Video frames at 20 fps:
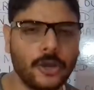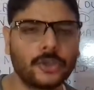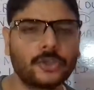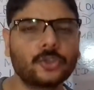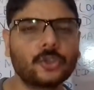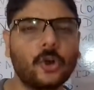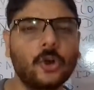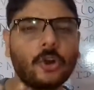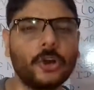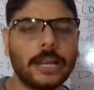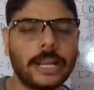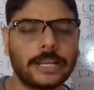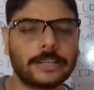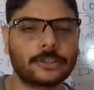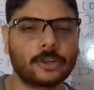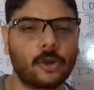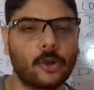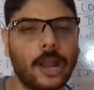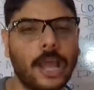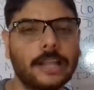
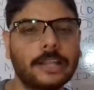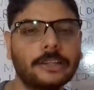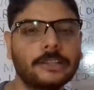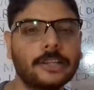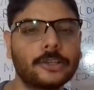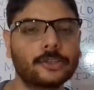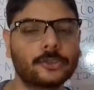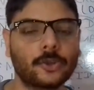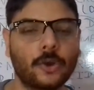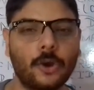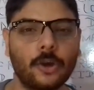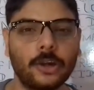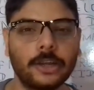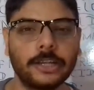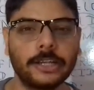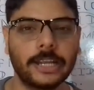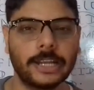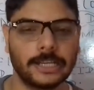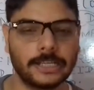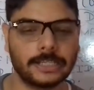sourness or rather the
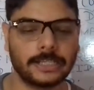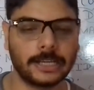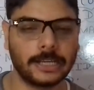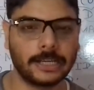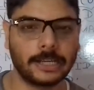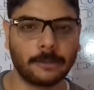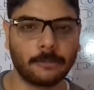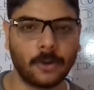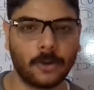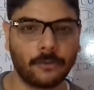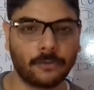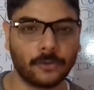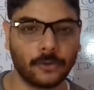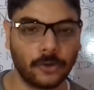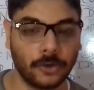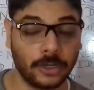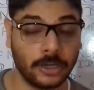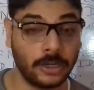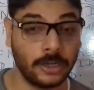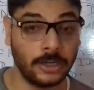sour taste in terms of
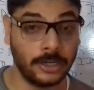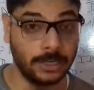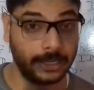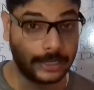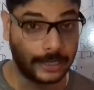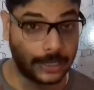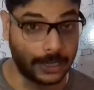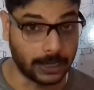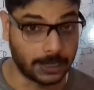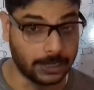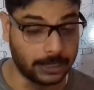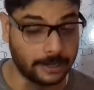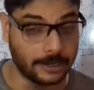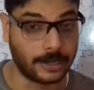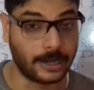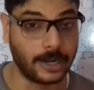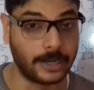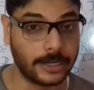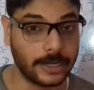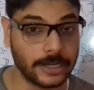your curd.
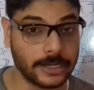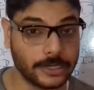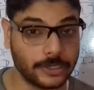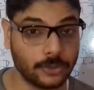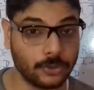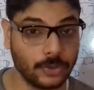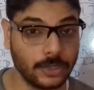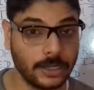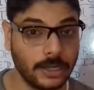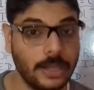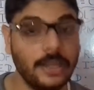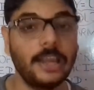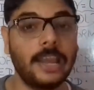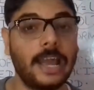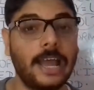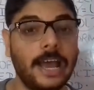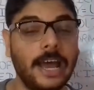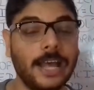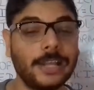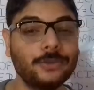Understood?
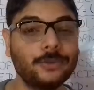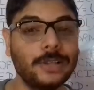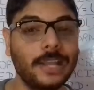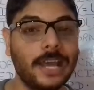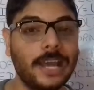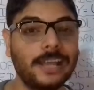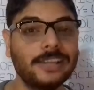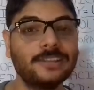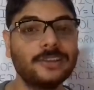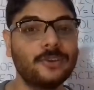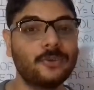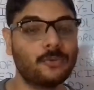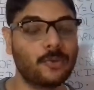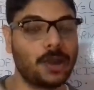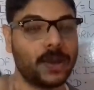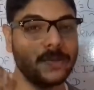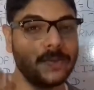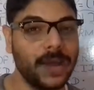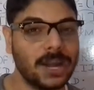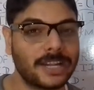As well as
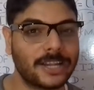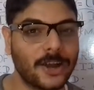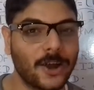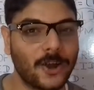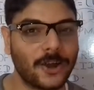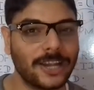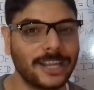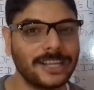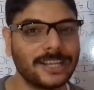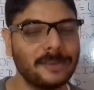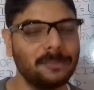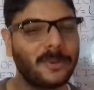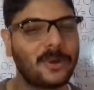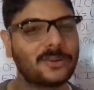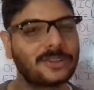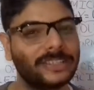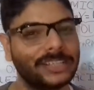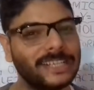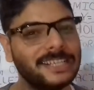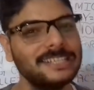when we are talking
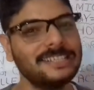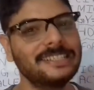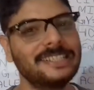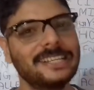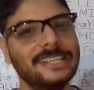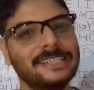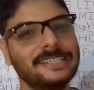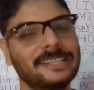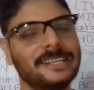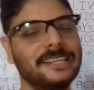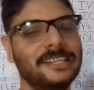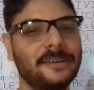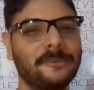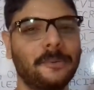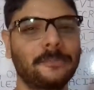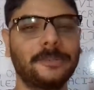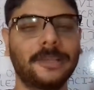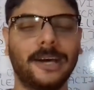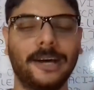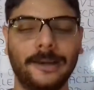about these things in
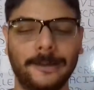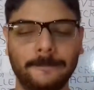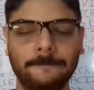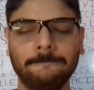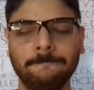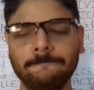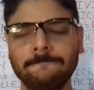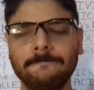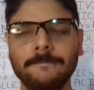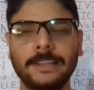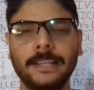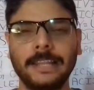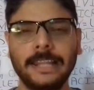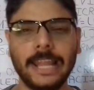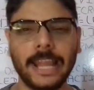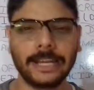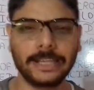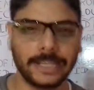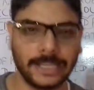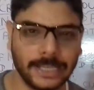terms of the
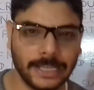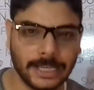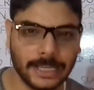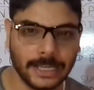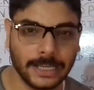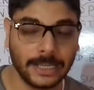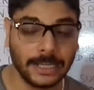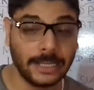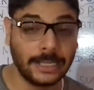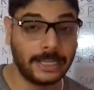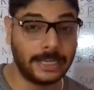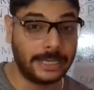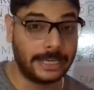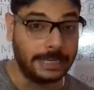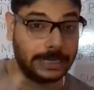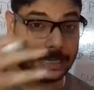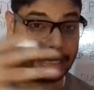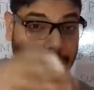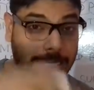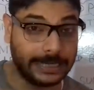lactic
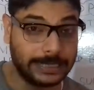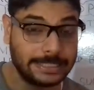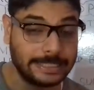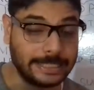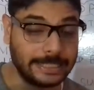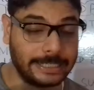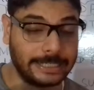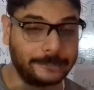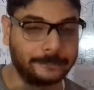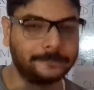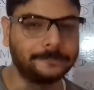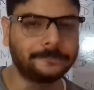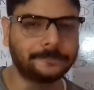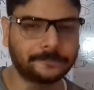acid